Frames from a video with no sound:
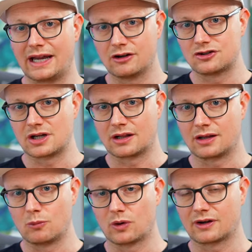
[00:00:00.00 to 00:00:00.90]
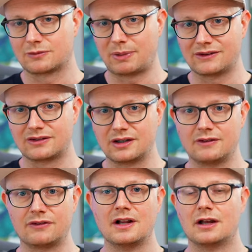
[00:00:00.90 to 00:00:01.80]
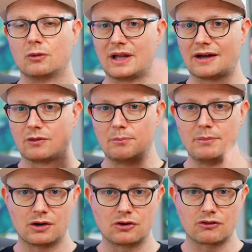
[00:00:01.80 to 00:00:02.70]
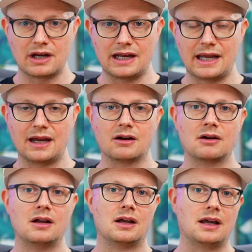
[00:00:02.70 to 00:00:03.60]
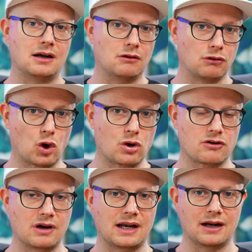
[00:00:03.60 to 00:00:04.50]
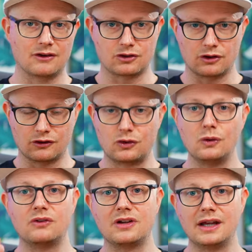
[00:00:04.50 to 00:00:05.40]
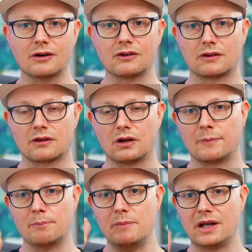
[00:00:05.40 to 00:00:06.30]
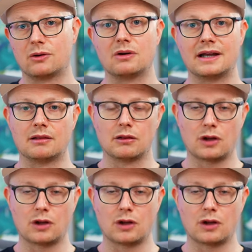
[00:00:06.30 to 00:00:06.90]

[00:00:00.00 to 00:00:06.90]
hair is generally more expensive. We have a middle grade hair and a lower grade hair. So the two tiers of the middle and